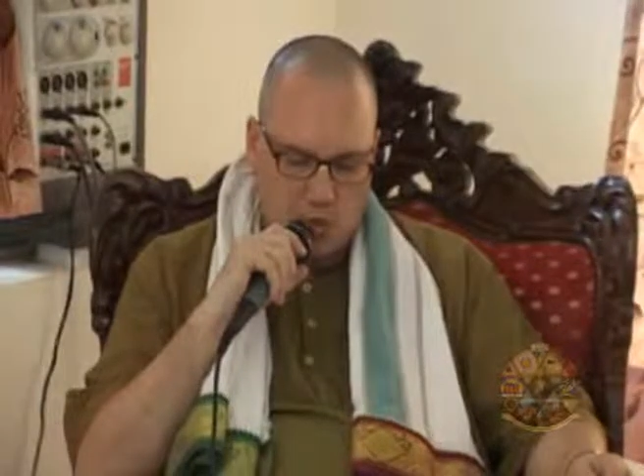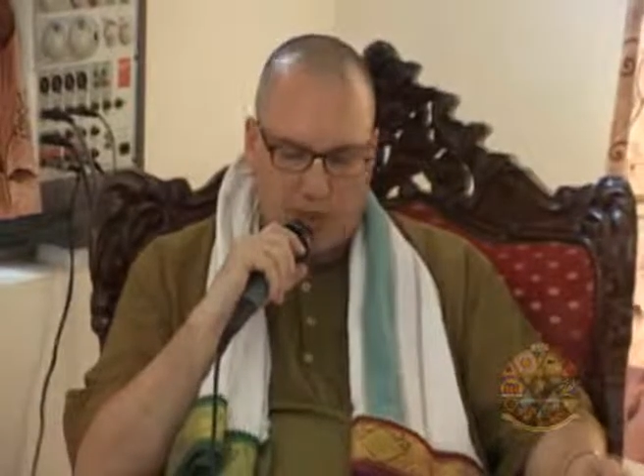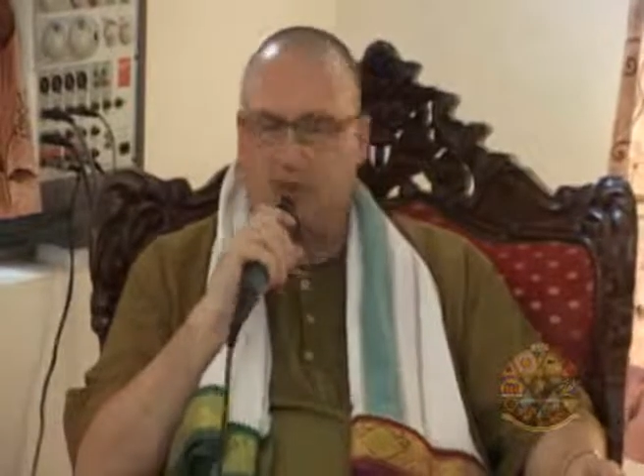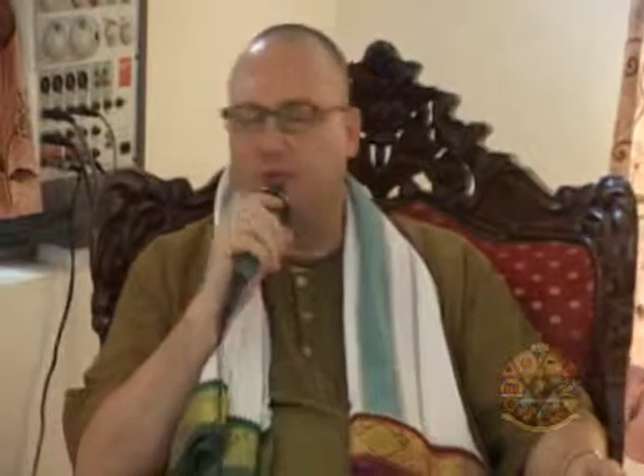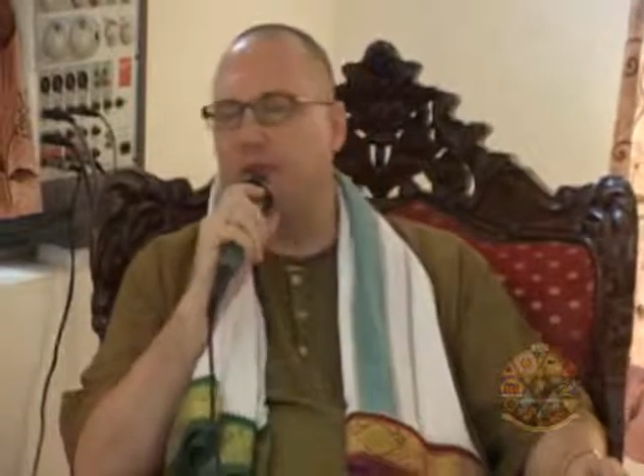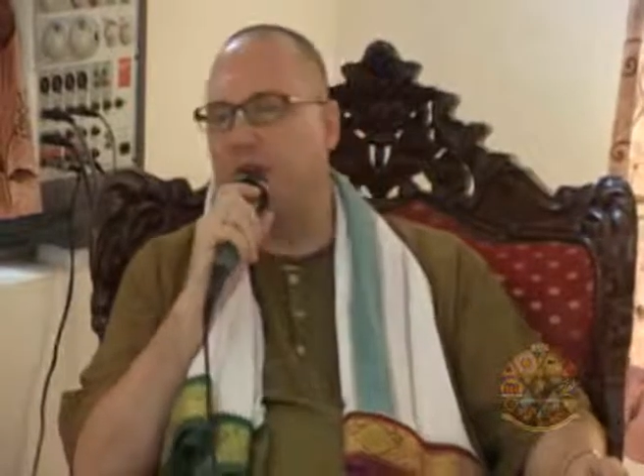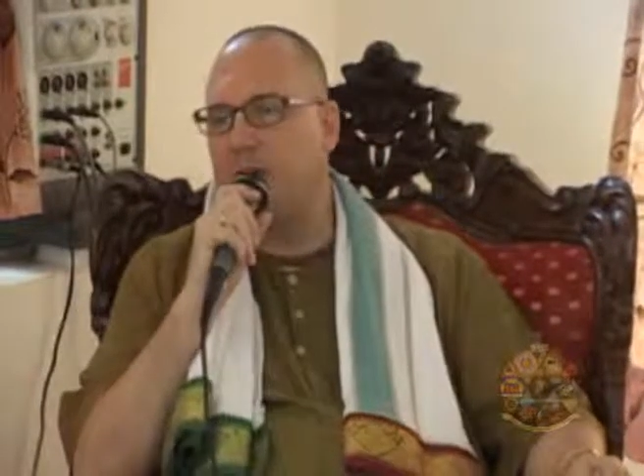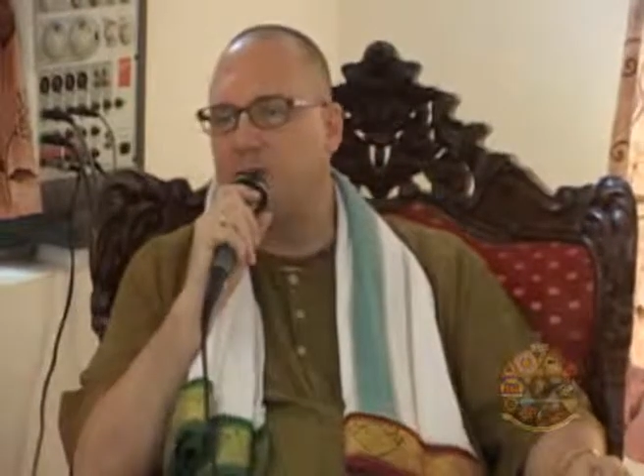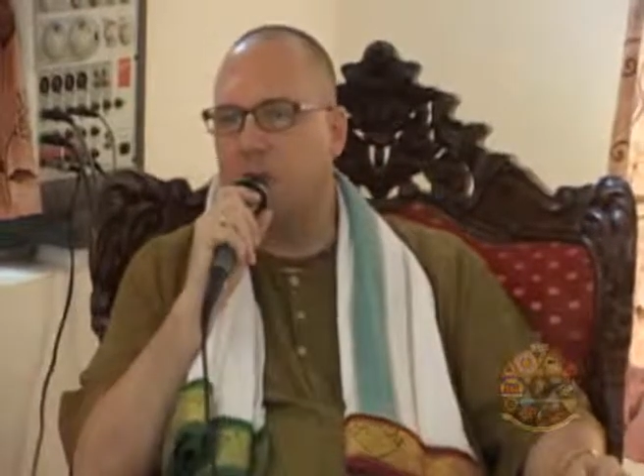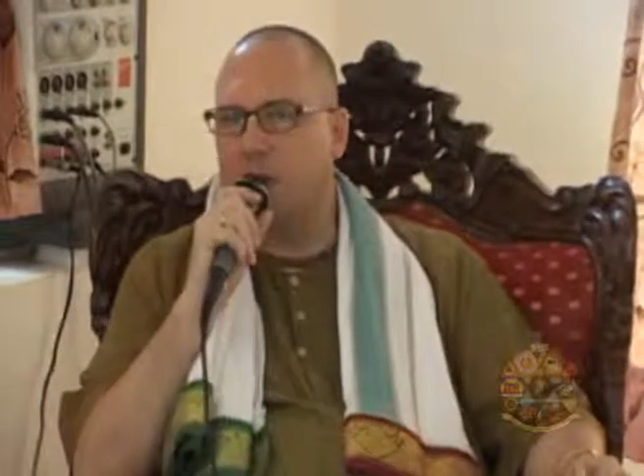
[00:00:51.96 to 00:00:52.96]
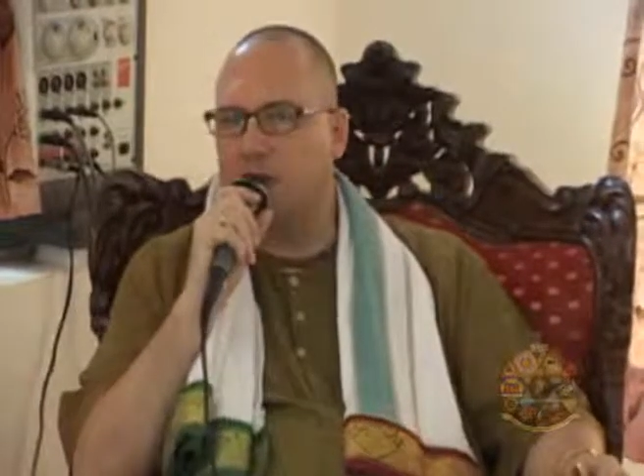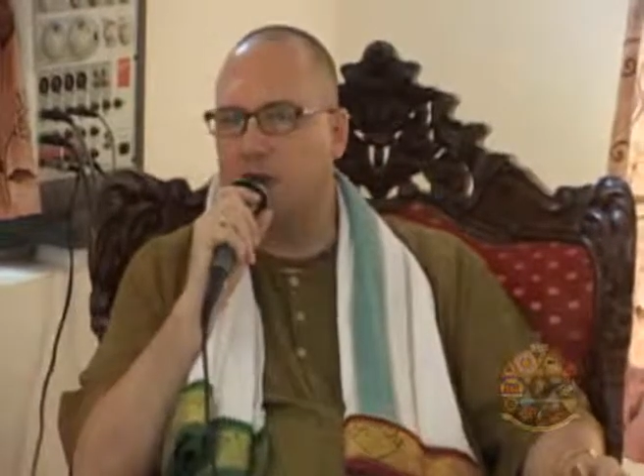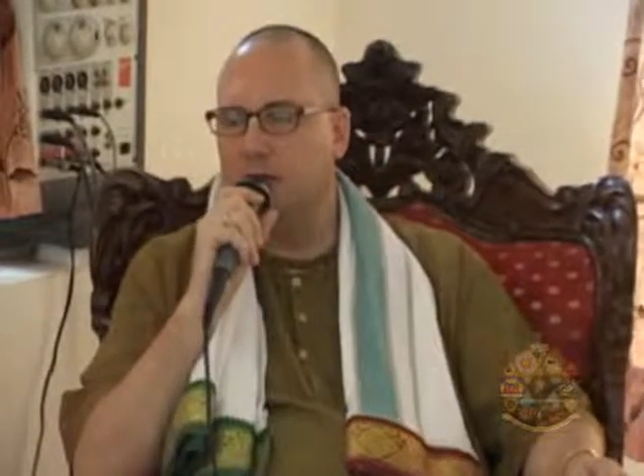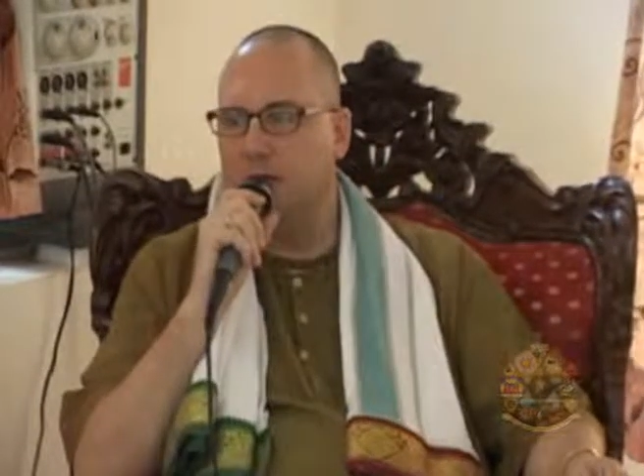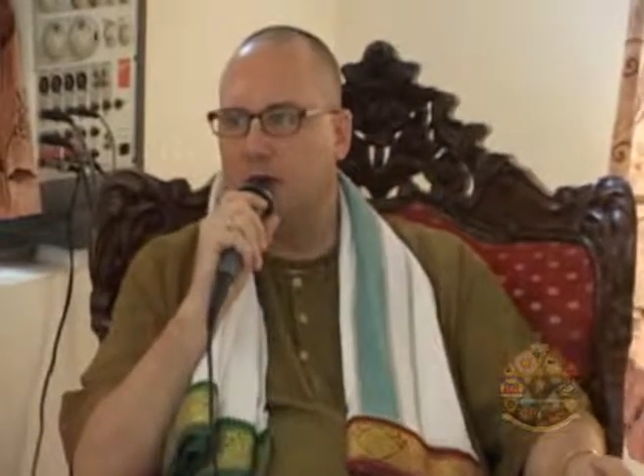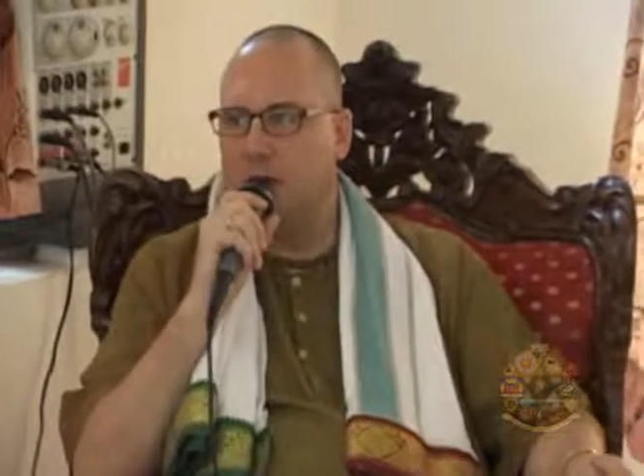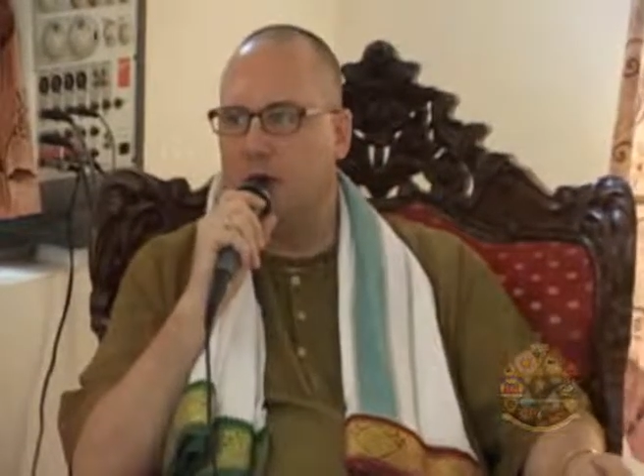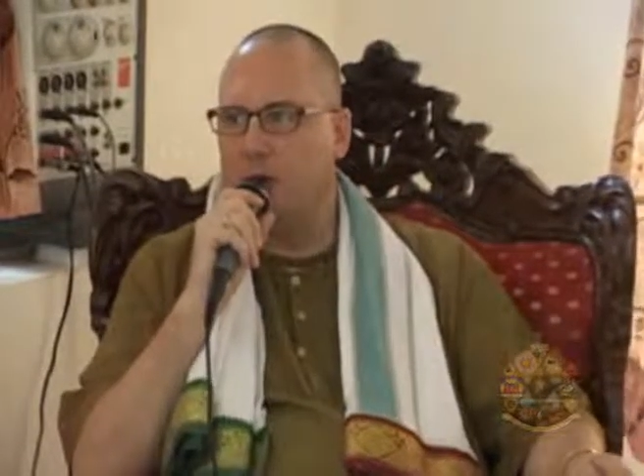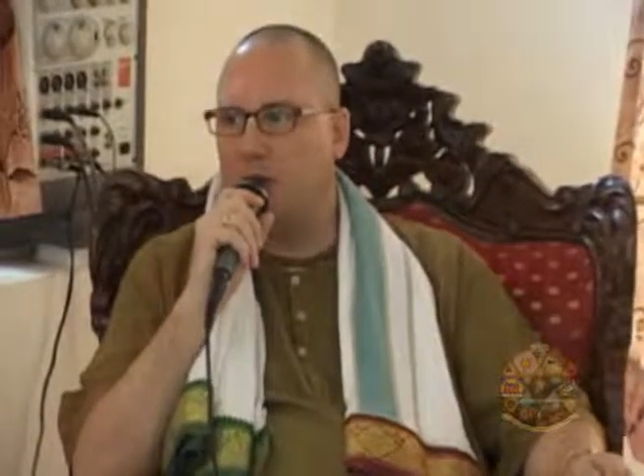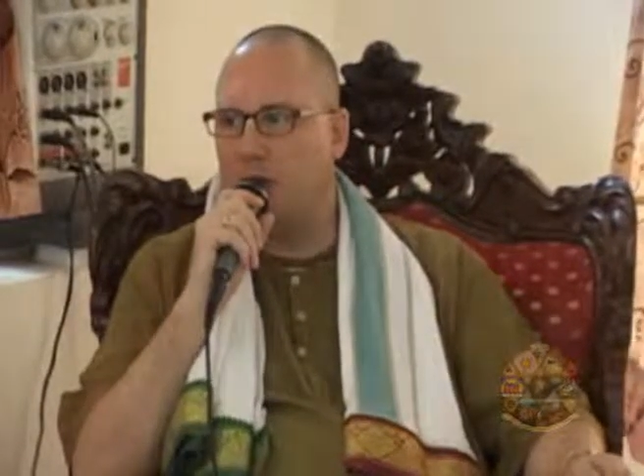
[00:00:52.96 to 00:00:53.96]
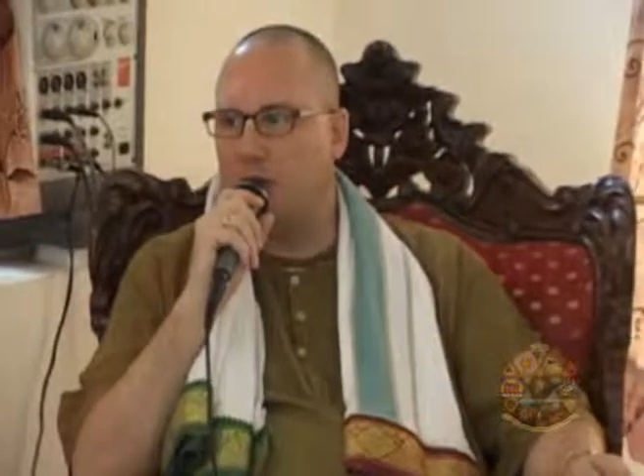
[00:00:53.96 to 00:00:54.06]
little framework, how